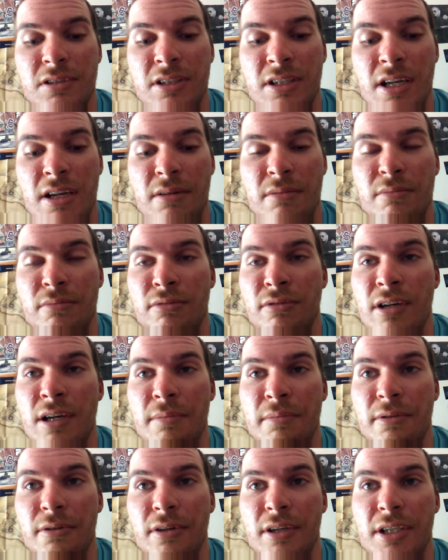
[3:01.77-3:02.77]
setting
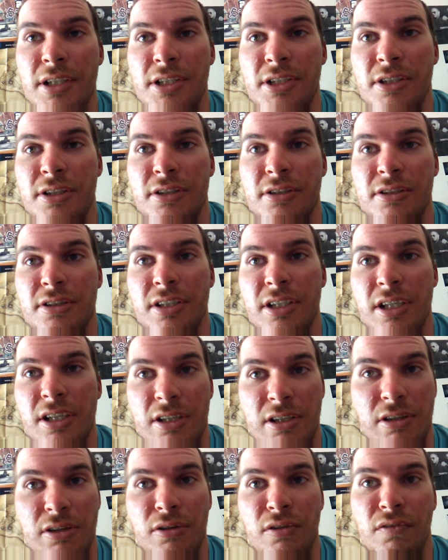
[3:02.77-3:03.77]
preparations to
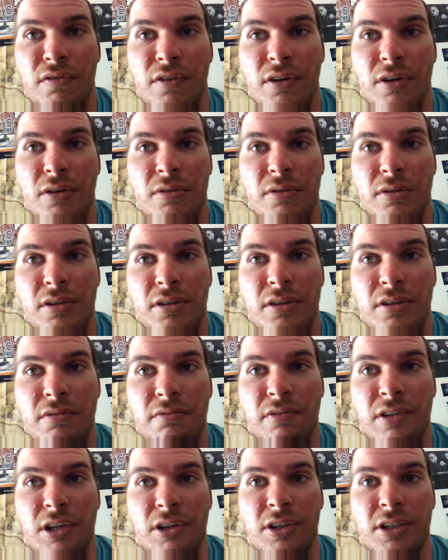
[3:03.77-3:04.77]
get a new phone
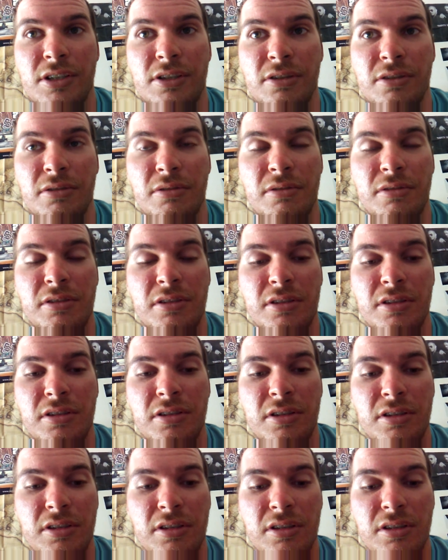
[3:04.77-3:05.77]
very soon.
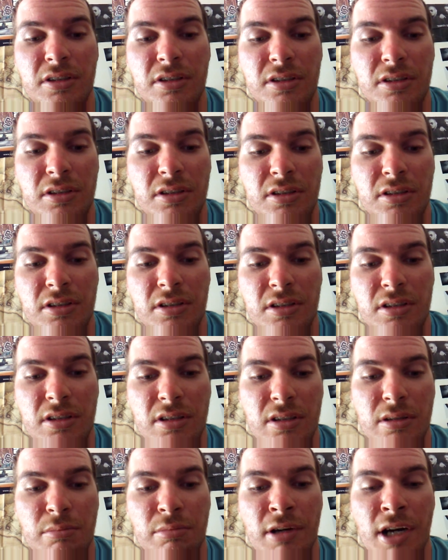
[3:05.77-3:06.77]

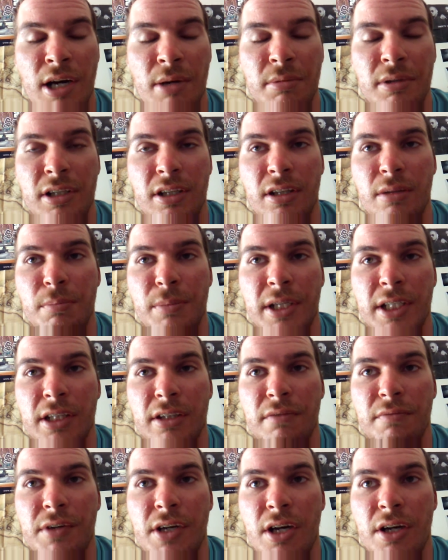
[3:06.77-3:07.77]
Probably in the
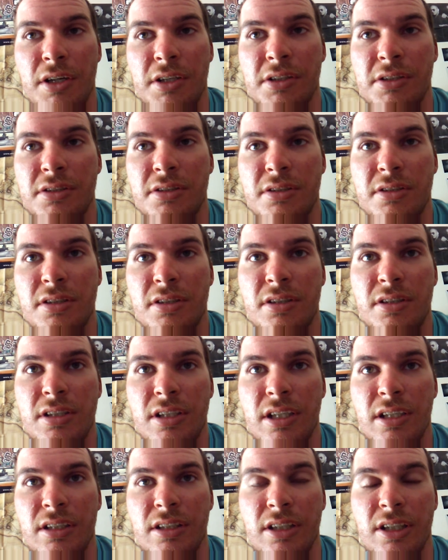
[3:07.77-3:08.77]
month of August,
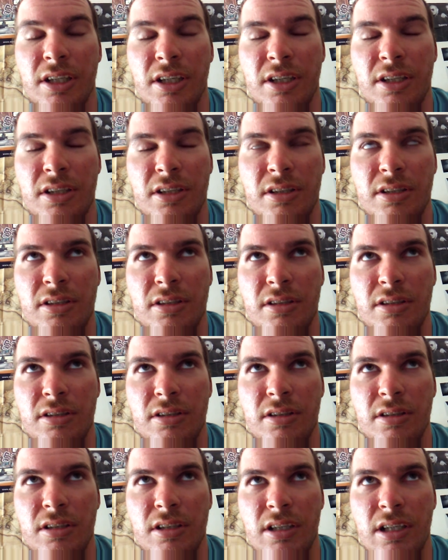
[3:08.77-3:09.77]
I think.
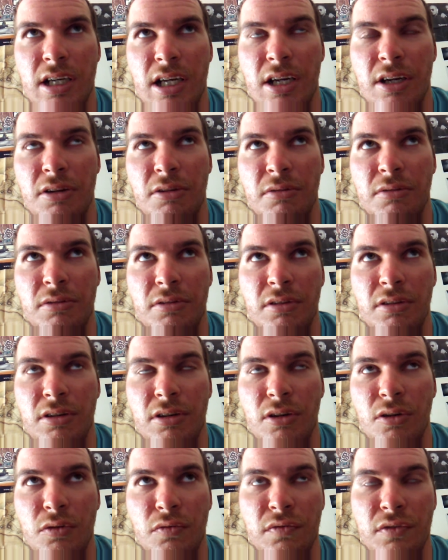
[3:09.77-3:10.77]
I don't
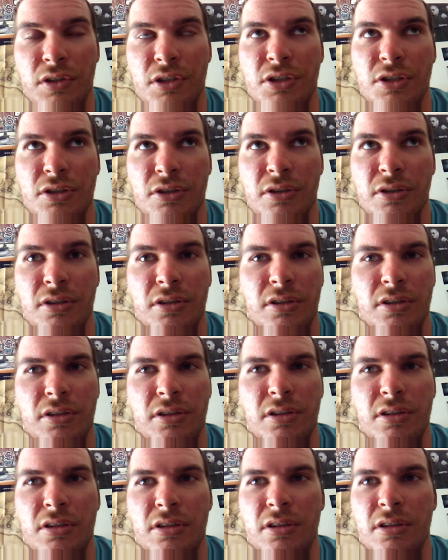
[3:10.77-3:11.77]
know for sure.
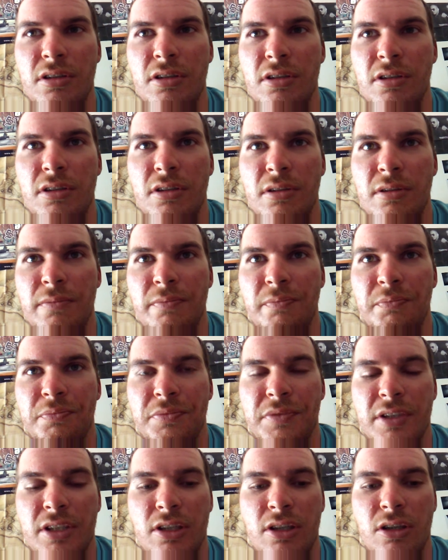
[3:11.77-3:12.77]

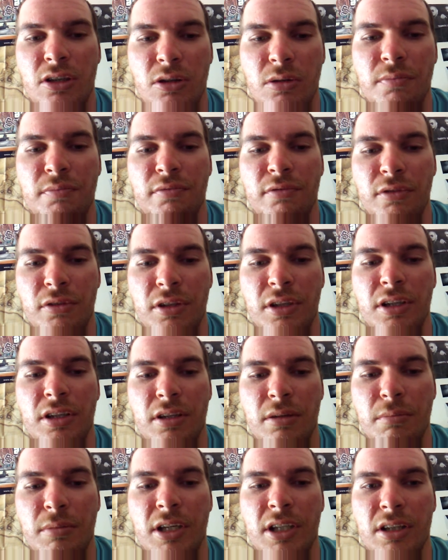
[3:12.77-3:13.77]
Hopefully in
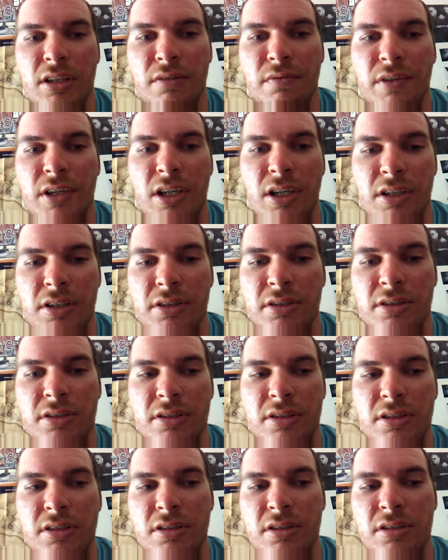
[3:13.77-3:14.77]
the month of
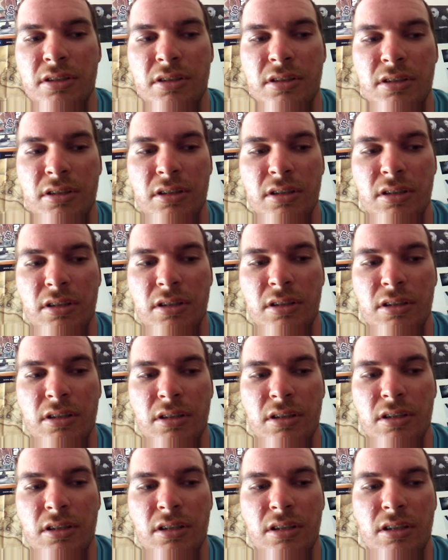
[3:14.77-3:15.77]
August.
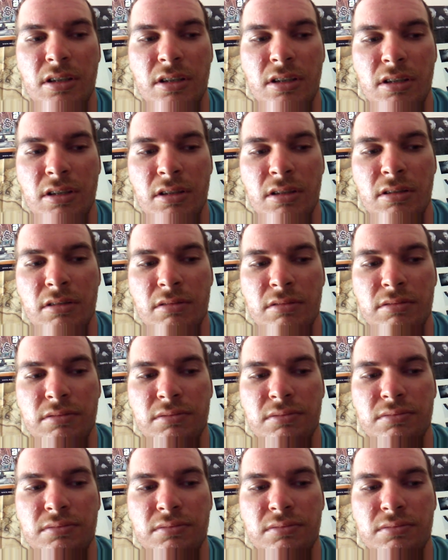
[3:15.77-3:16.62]
But